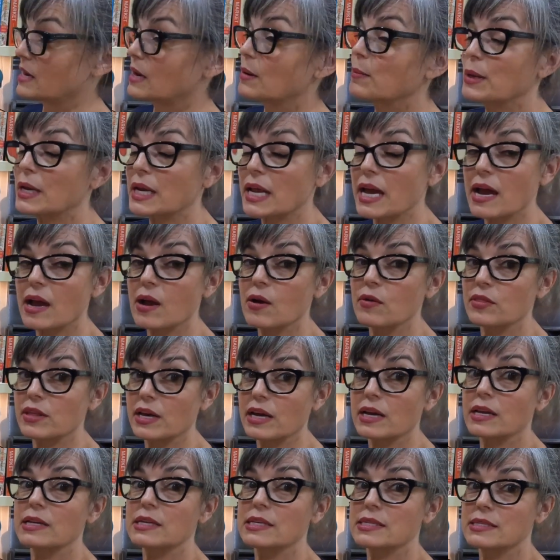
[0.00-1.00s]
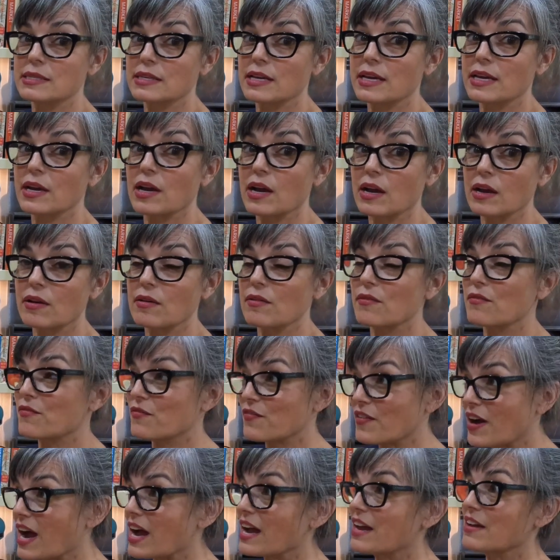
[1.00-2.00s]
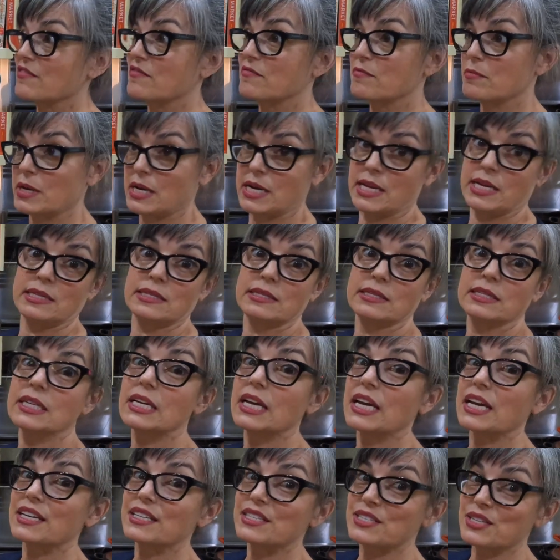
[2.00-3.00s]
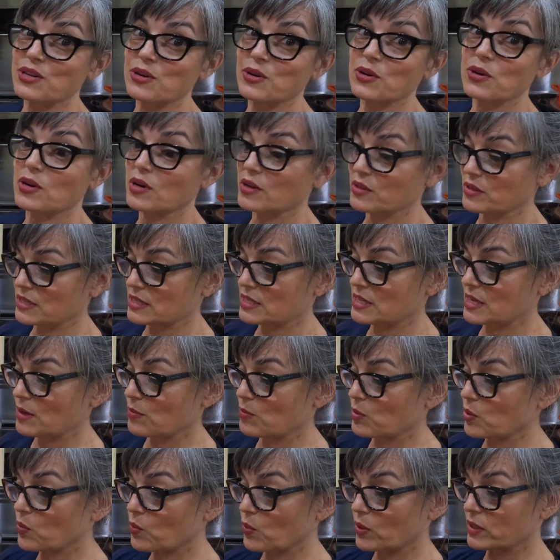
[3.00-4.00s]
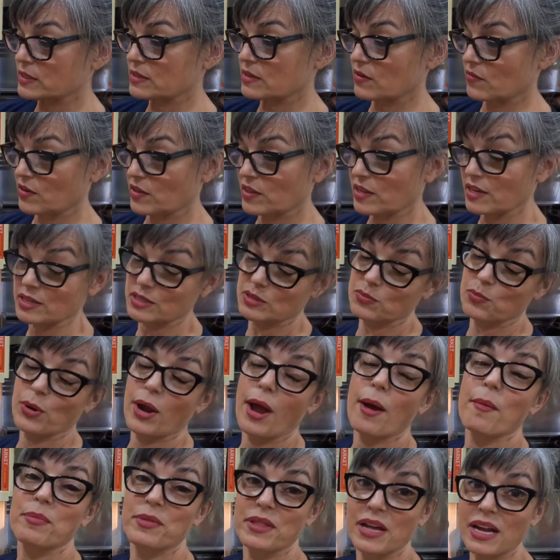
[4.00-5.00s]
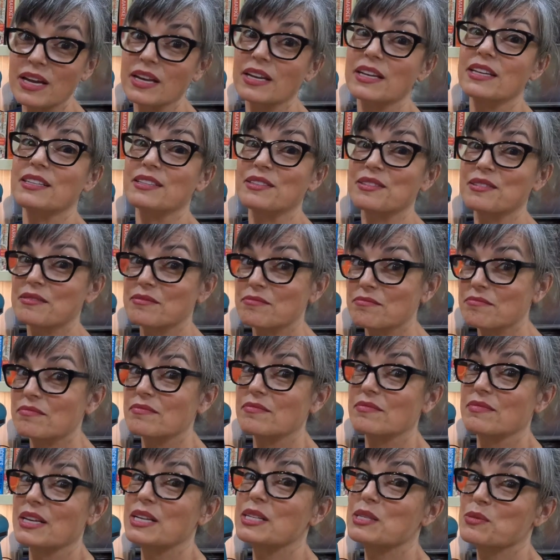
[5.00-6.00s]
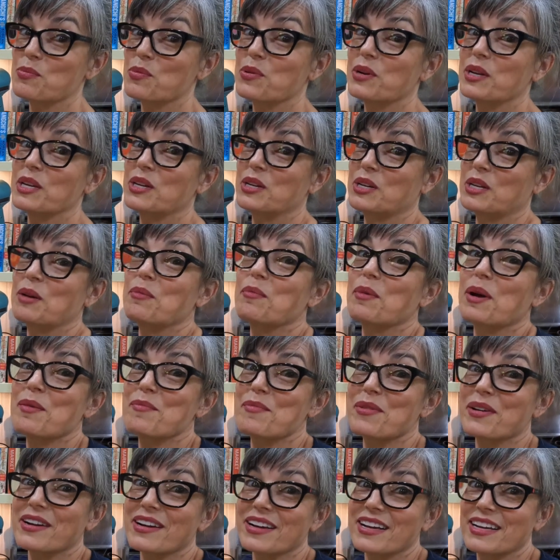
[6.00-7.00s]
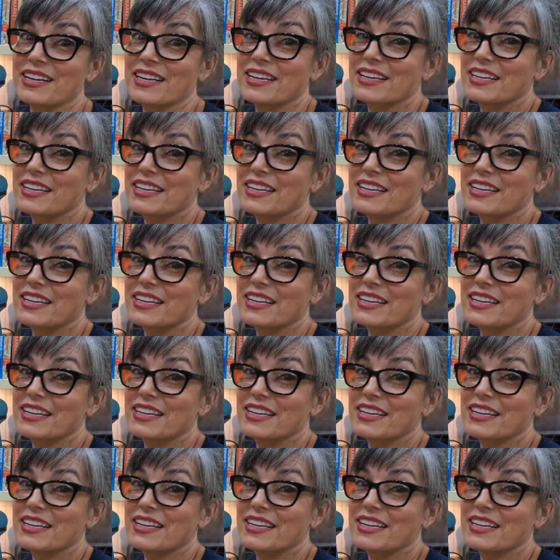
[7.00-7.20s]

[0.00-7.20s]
I mean, that is like 5 minutes to get dinner on the table once everything's prepped. That's pretty good in my book.